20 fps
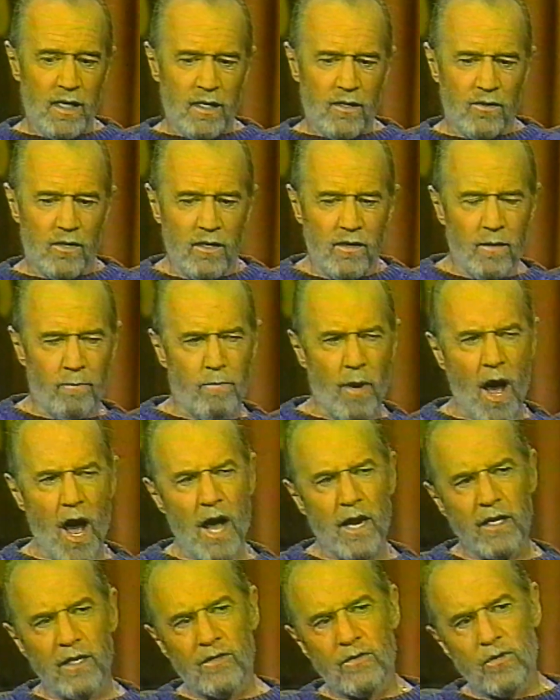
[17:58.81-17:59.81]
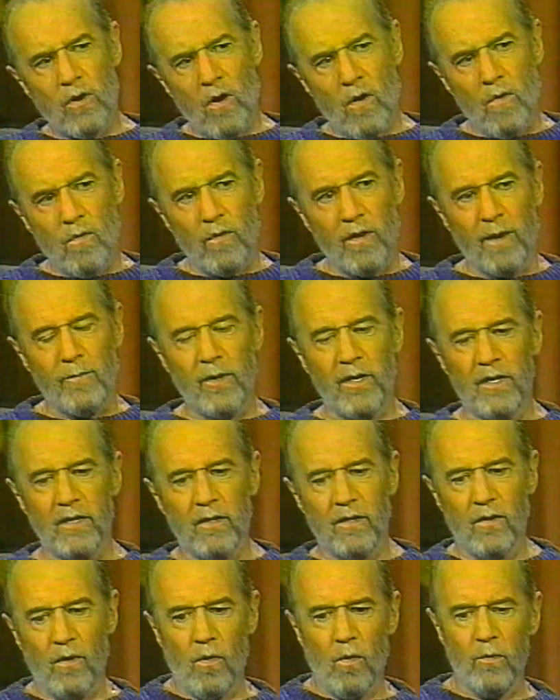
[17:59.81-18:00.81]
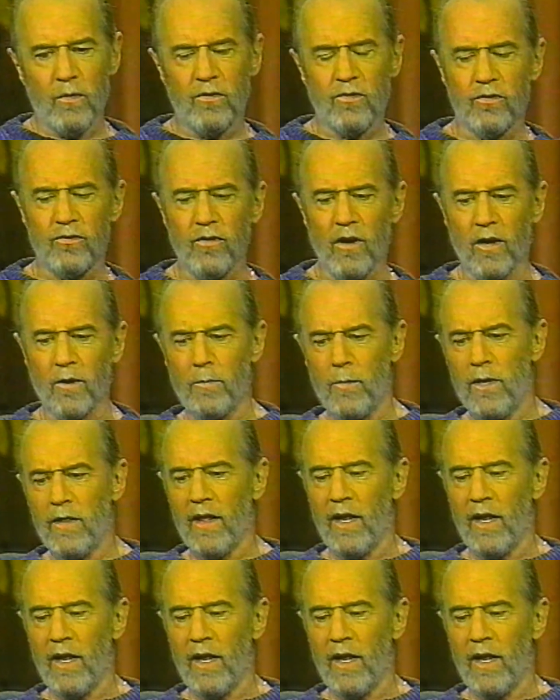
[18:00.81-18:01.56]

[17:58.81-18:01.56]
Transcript: It's in the body tone. I mean, it always struck me